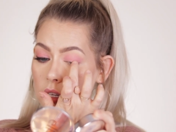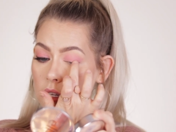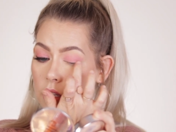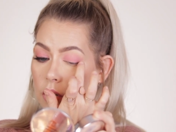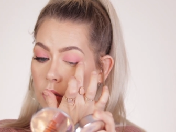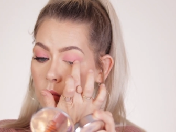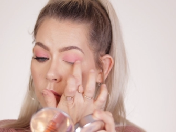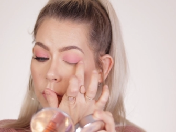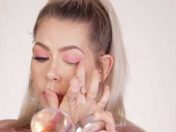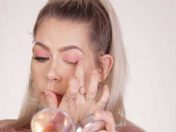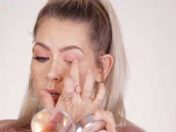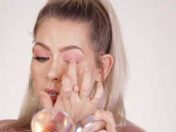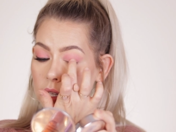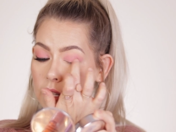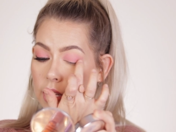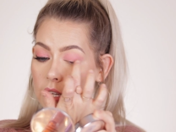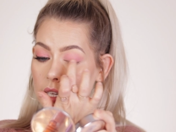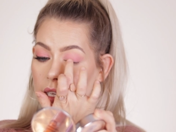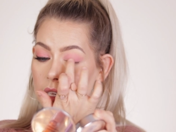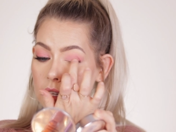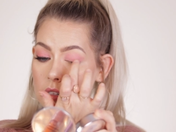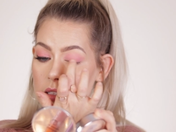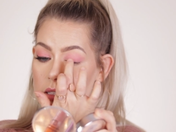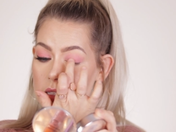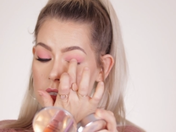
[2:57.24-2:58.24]
You can really
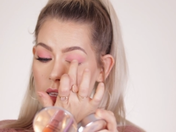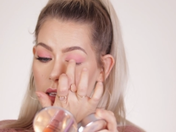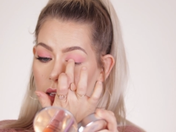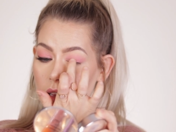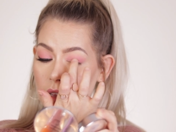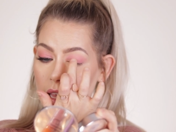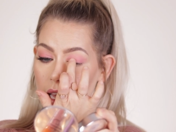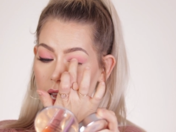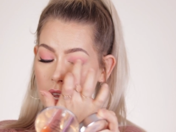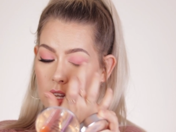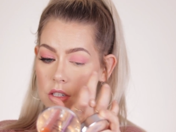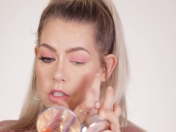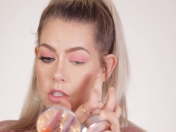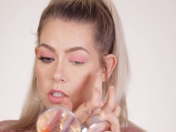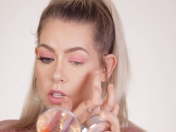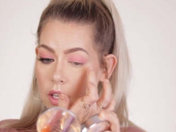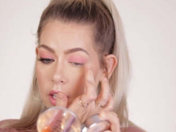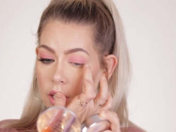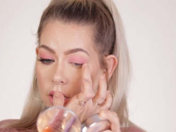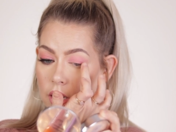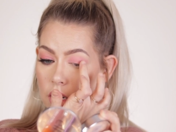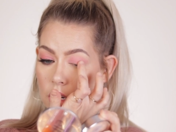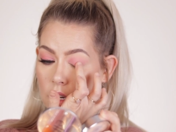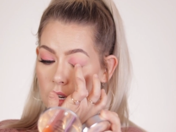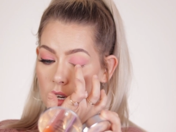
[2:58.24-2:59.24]
get into the lash
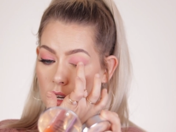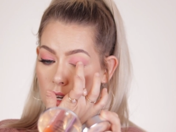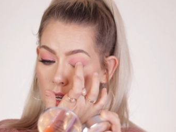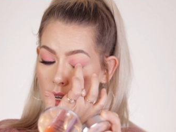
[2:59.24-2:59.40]
line.